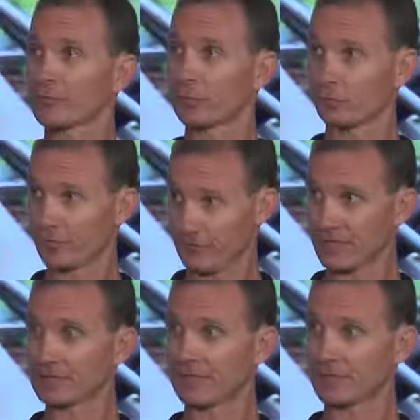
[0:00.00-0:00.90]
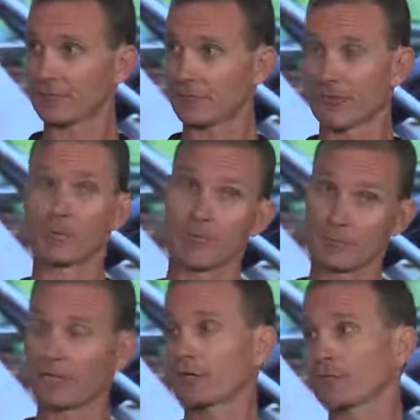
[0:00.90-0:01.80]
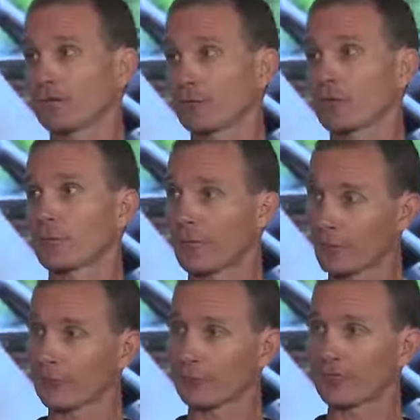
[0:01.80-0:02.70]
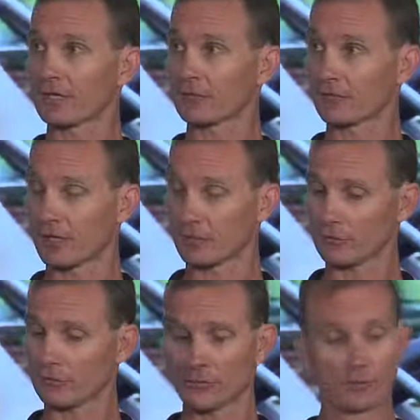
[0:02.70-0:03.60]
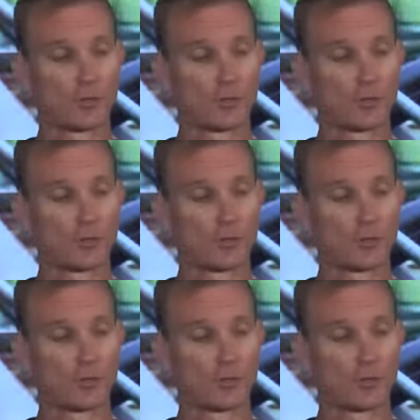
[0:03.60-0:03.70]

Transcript: built titanium frame made right here in Chattanooga, about three thousand dollars.